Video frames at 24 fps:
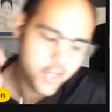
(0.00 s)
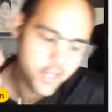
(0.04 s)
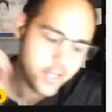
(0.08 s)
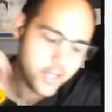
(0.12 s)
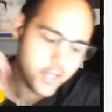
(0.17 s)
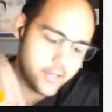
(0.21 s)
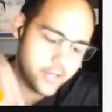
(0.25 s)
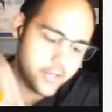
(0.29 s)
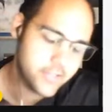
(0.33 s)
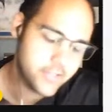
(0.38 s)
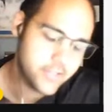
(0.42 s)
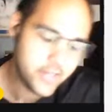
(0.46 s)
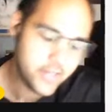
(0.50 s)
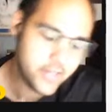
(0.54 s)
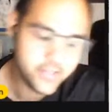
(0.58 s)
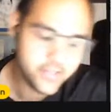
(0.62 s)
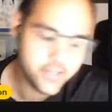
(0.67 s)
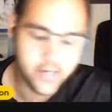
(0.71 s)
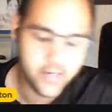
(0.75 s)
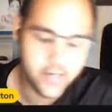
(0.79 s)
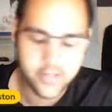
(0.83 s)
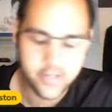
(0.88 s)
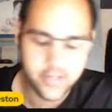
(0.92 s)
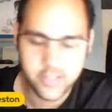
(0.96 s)
you could see he's
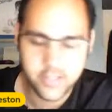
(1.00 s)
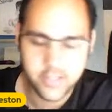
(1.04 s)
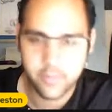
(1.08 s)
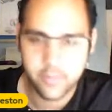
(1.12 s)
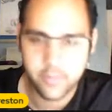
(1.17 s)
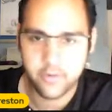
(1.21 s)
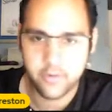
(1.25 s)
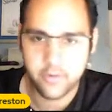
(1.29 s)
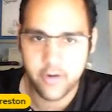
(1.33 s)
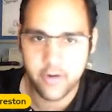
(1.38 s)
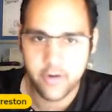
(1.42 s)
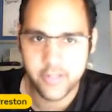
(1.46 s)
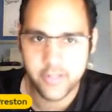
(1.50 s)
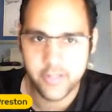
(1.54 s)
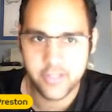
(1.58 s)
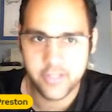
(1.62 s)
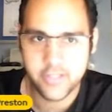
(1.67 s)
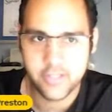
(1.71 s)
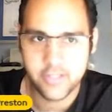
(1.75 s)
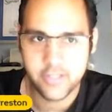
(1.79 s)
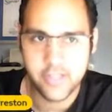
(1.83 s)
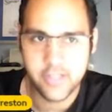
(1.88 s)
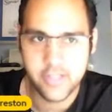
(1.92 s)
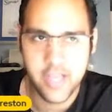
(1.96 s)
starting to progress
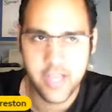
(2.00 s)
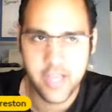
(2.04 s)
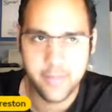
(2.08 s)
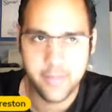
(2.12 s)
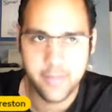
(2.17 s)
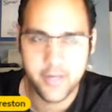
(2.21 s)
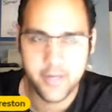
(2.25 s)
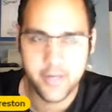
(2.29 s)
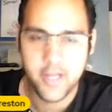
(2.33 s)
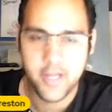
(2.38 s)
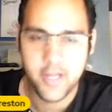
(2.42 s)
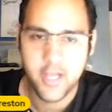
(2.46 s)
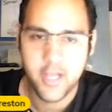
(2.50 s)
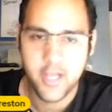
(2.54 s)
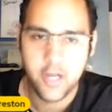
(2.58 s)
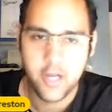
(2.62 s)
his game and